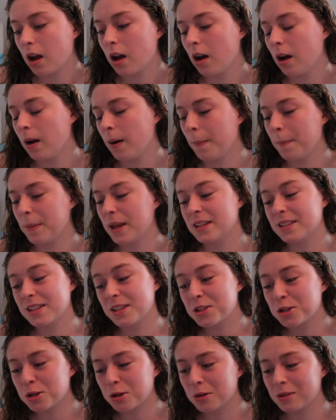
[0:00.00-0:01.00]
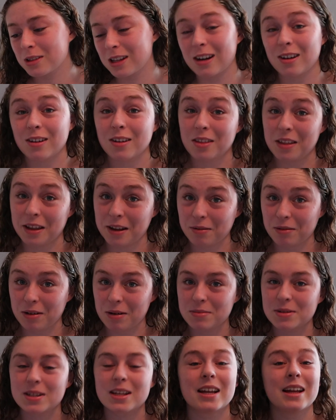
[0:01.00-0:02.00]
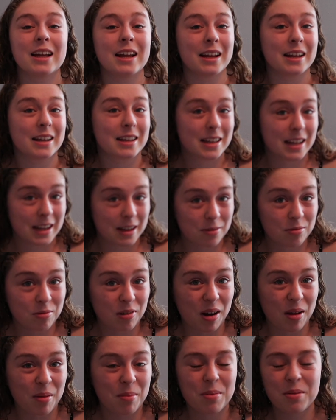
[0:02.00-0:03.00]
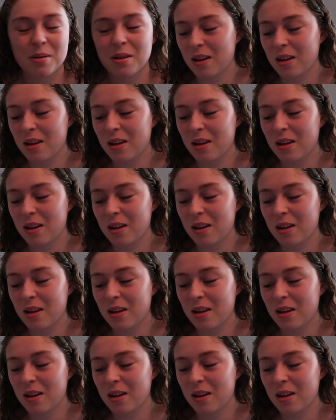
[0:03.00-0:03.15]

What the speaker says: them. Is it true that our thing rips? It can rip.